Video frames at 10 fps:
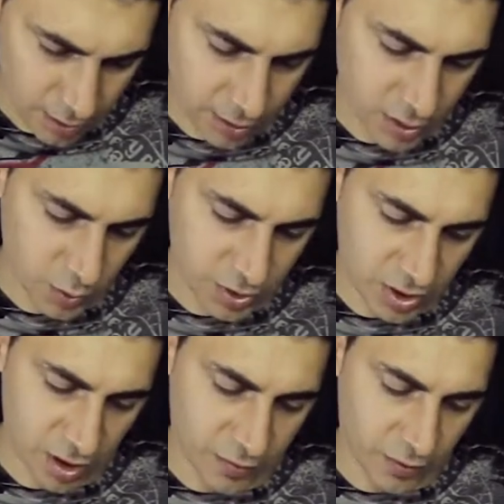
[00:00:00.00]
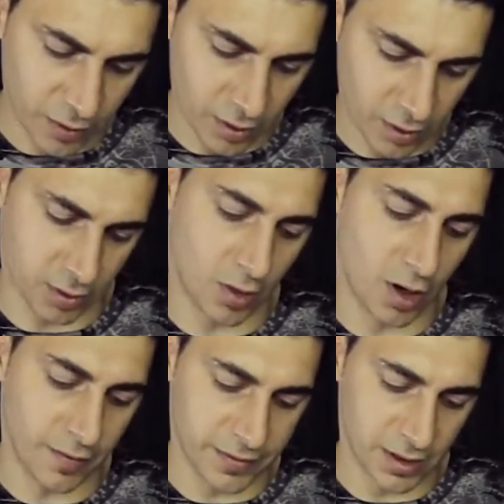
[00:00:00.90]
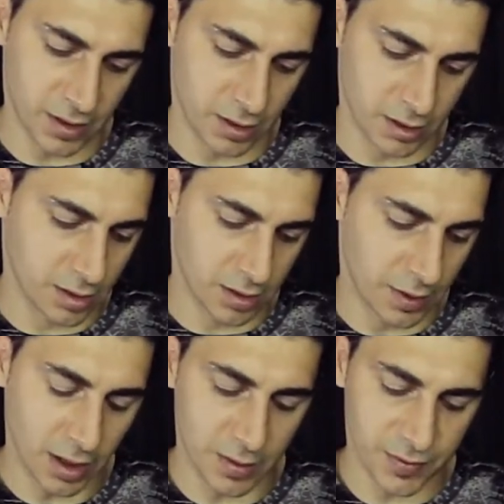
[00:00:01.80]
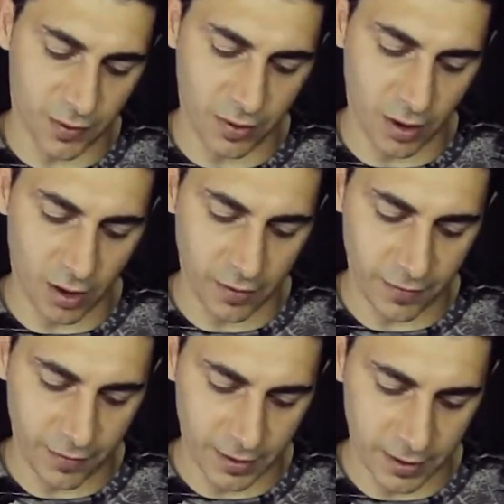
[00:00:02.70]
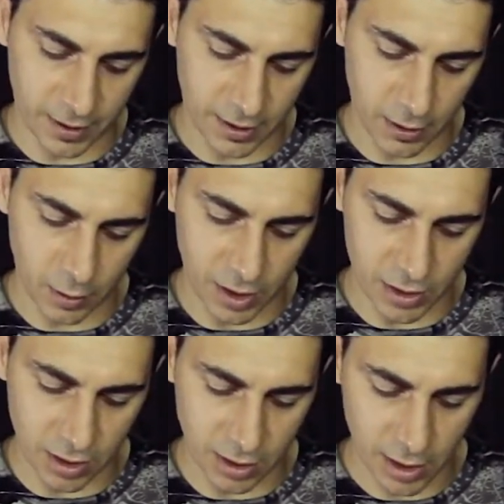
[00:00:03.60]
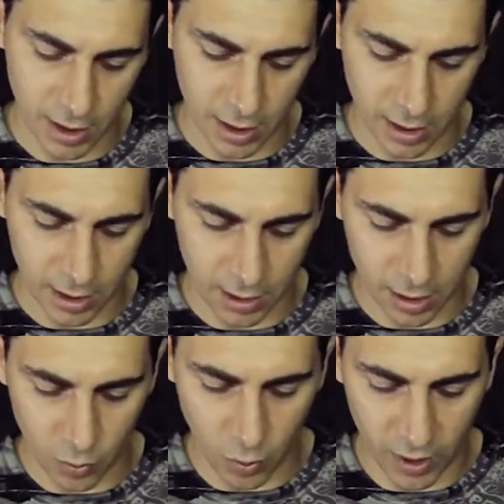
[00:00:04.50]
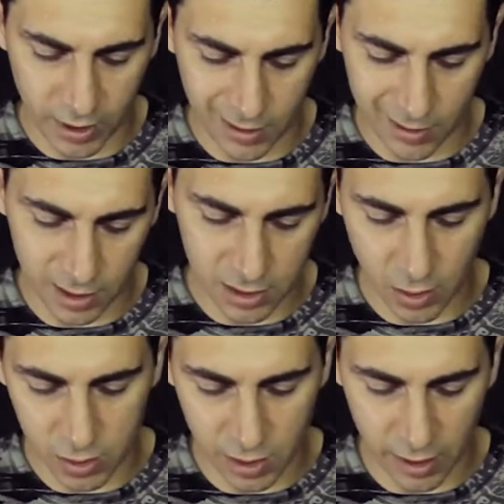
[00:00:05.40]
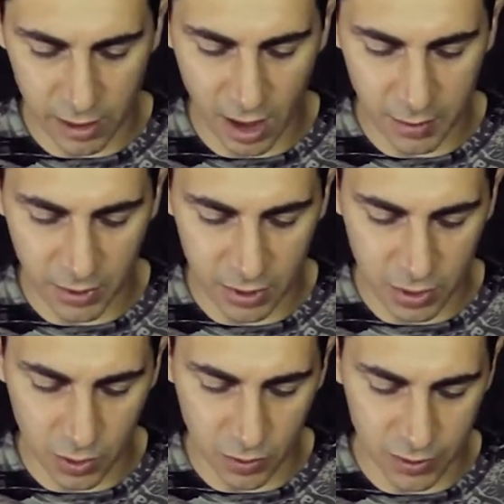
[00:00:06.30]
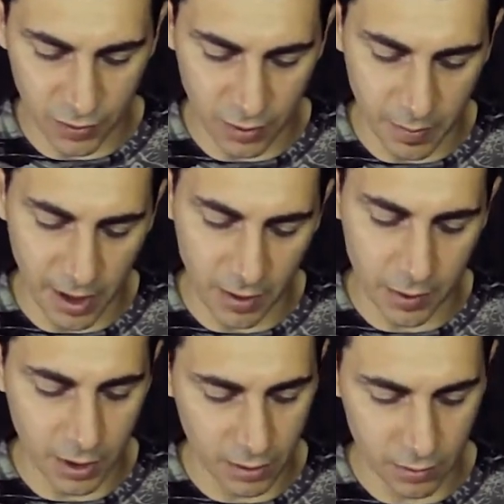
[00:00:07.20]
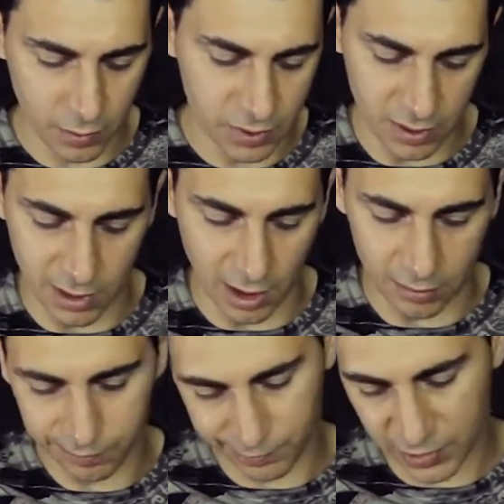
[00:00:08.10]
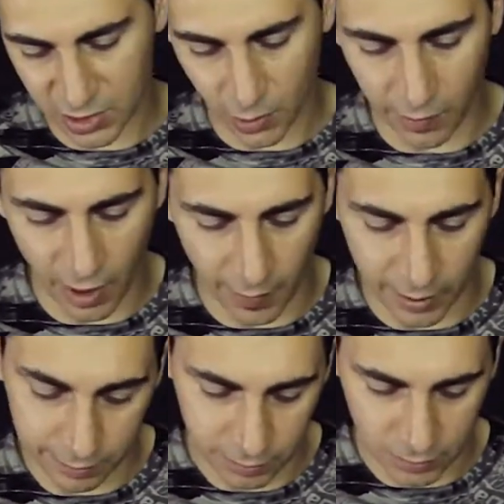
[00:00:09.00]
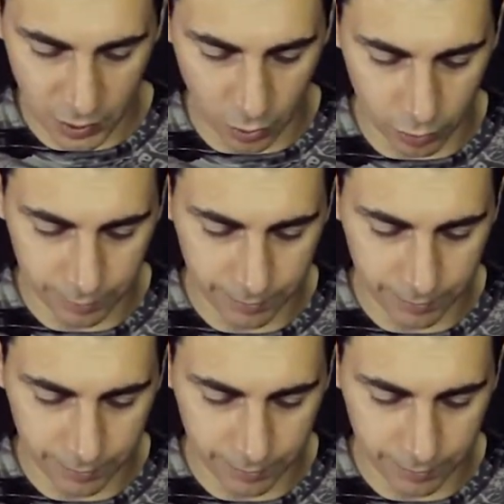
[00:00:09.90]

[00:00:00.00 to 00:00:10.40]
the switch here for the off set right now is for the off location, and then 1 it goes to the adapter, 2 is for the battery, which is like this way or that way. Cool.